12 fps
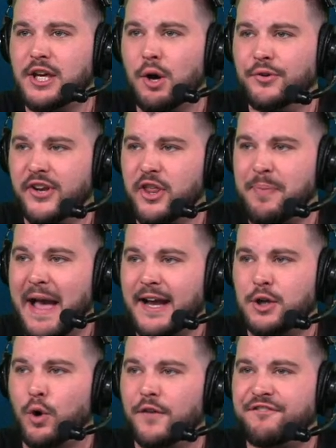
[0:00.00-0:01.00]
Goes into the
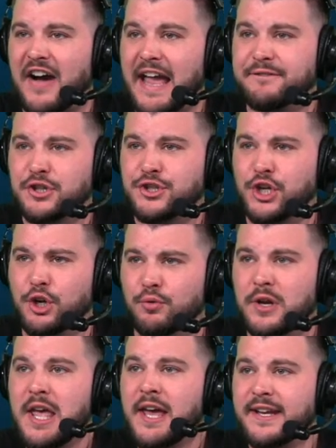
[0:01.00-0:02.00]
backcourt. Five to shoot.